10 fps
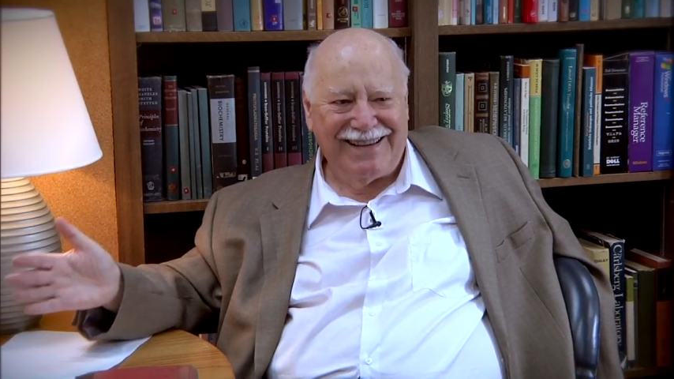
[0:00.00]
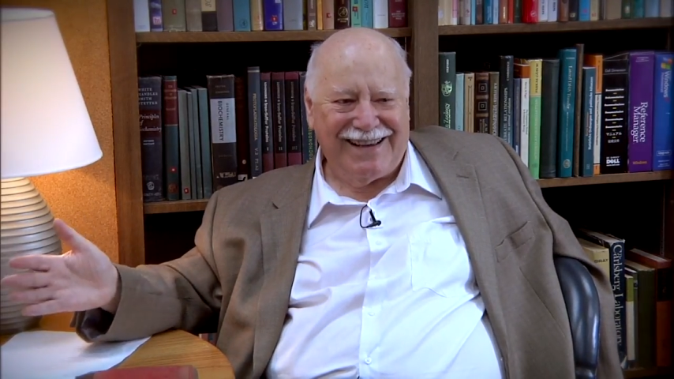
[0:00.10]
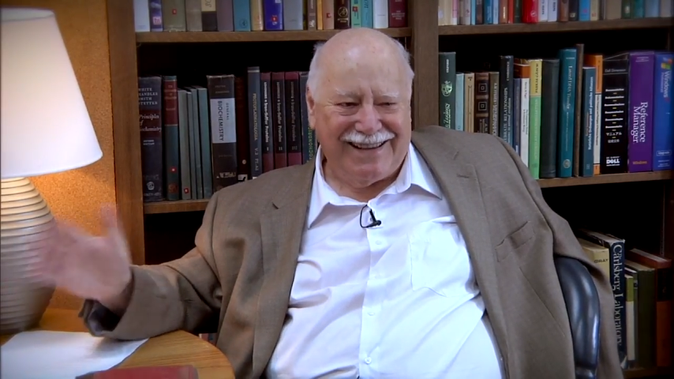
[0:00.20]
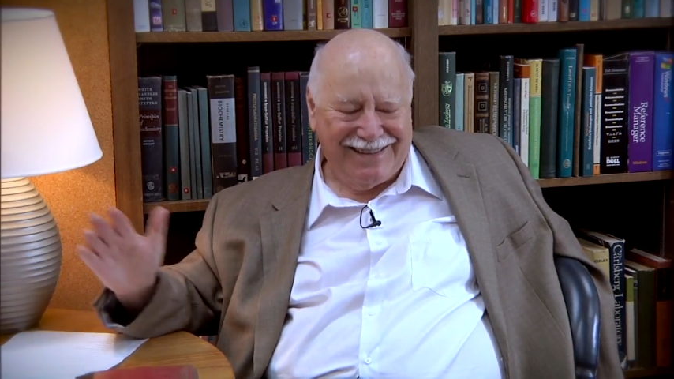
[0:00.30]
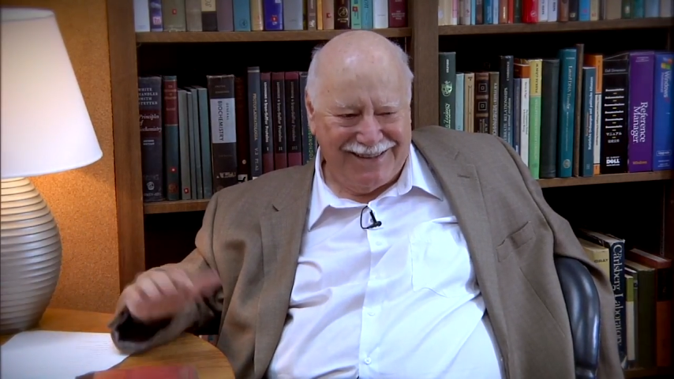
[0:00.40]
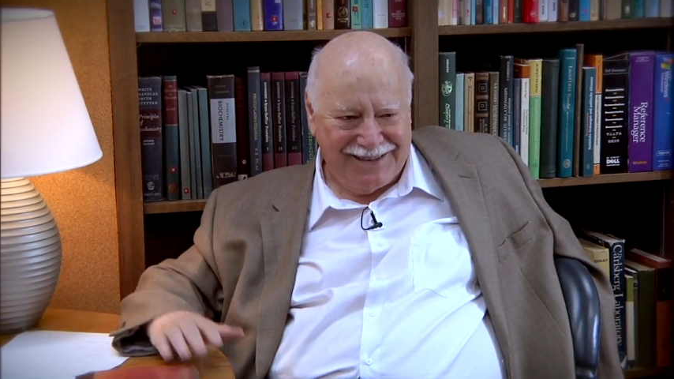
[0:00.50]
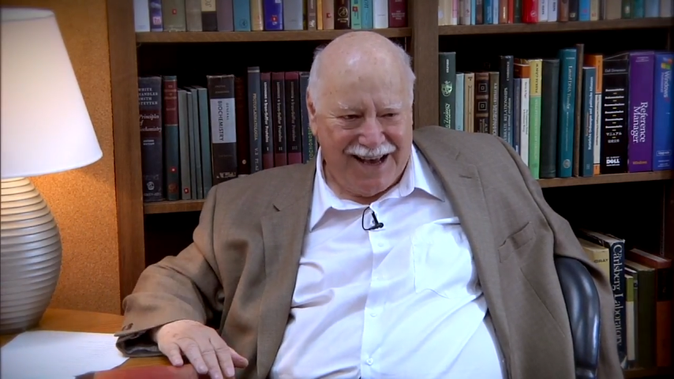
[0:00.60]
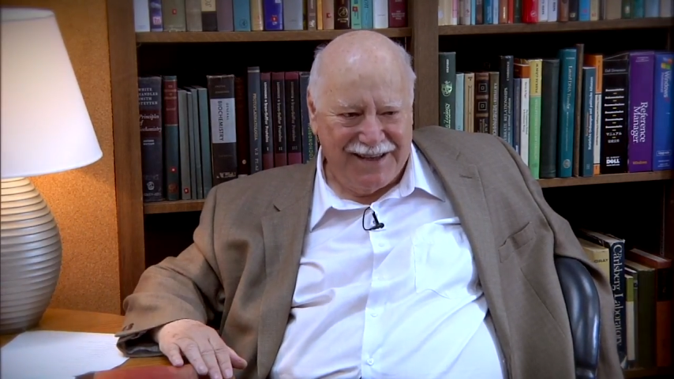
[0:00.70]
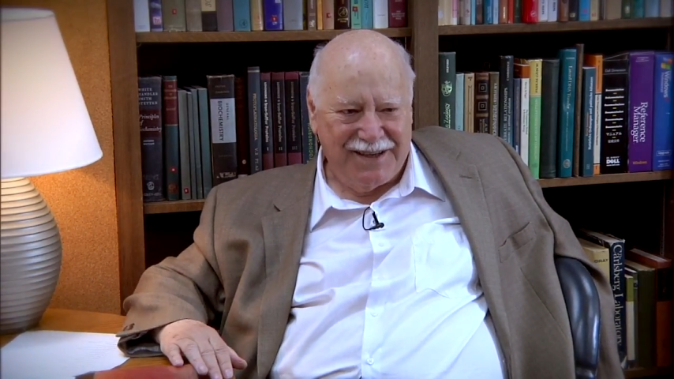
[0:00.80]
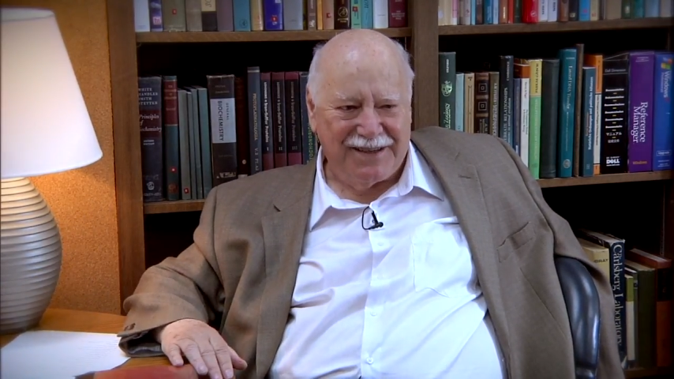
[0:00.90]
in the
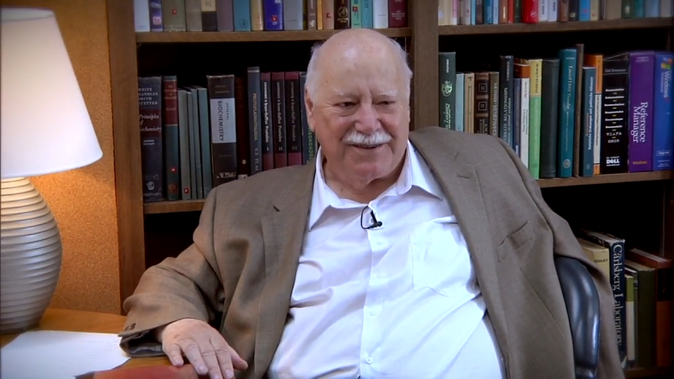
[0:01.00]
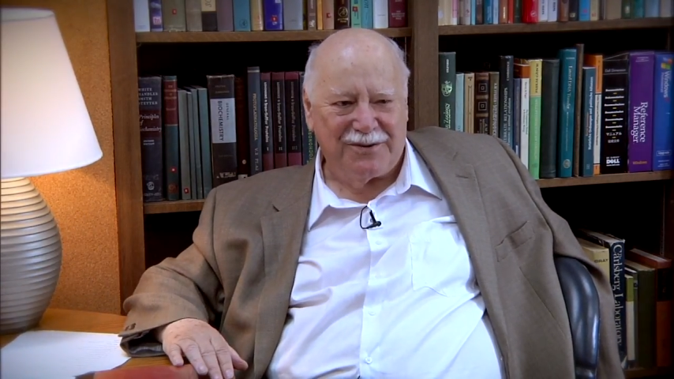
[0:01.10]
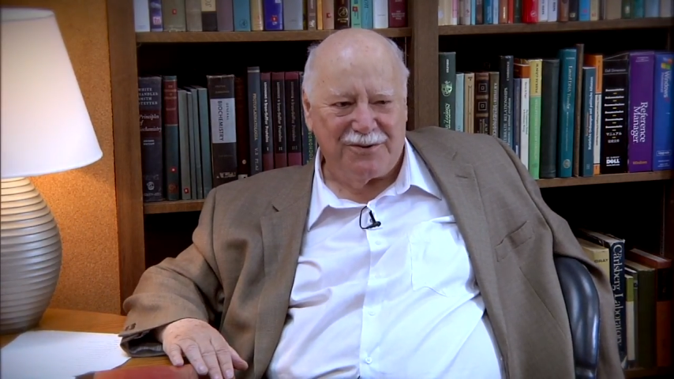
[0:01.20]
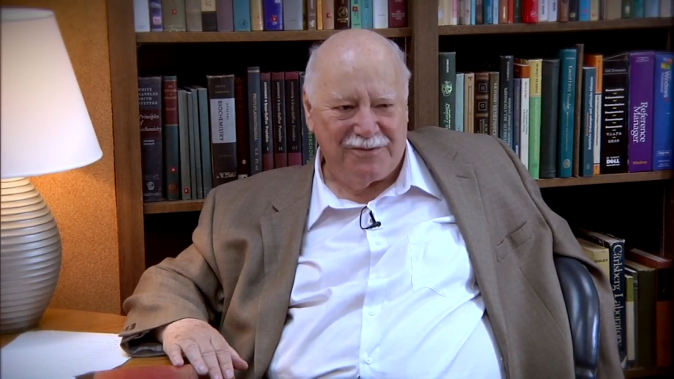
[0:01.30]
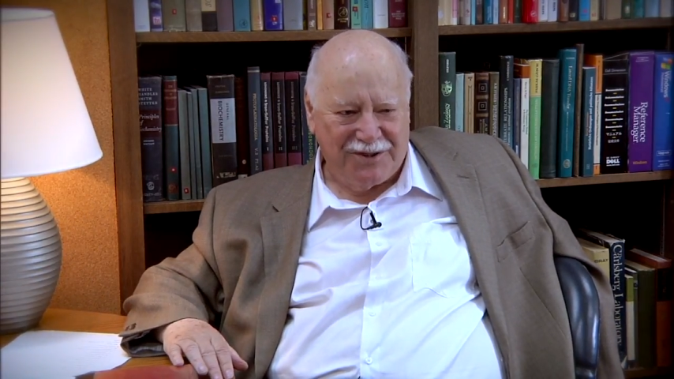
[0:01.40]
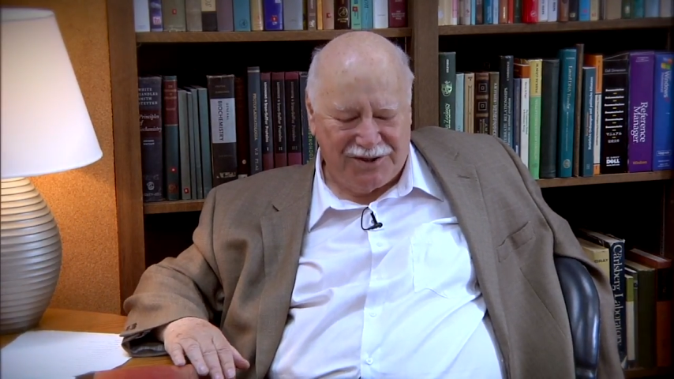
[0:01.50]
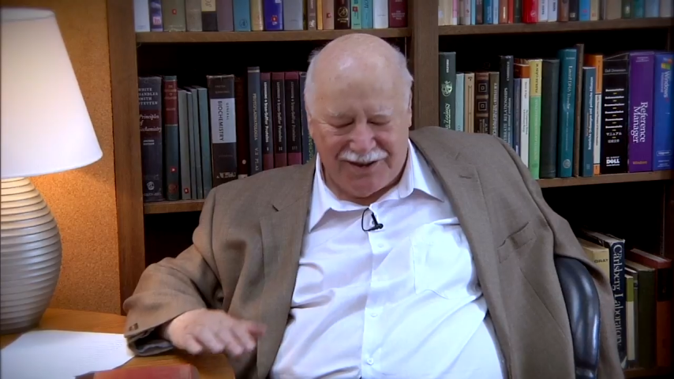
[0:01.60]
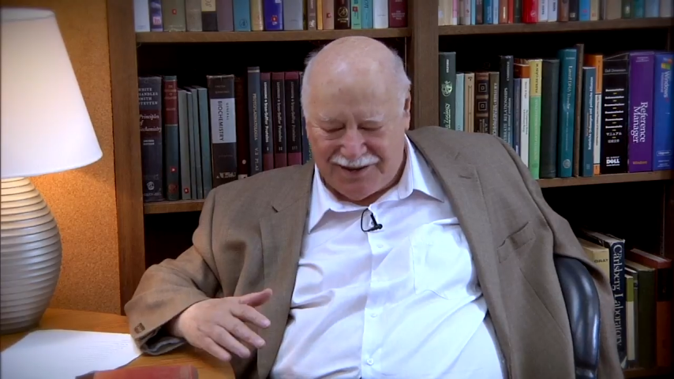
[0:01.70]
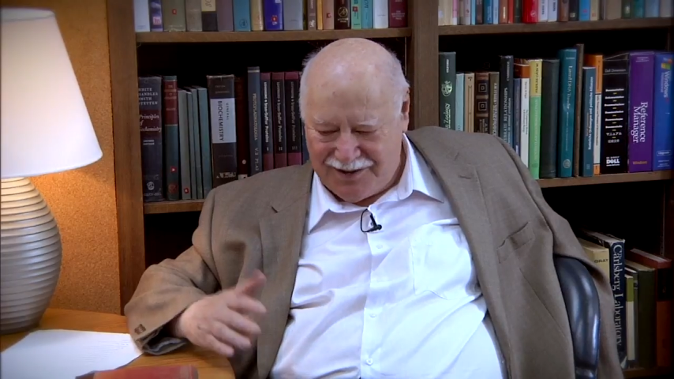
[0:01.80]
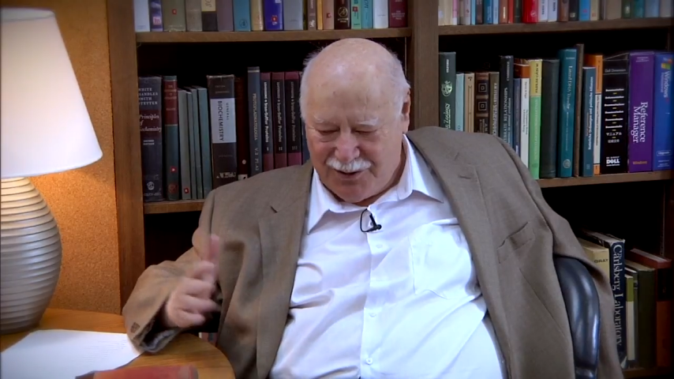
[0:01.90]
dining room, which
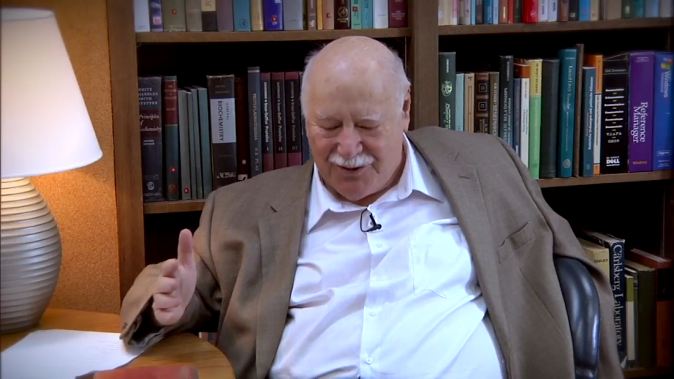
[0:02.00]
is no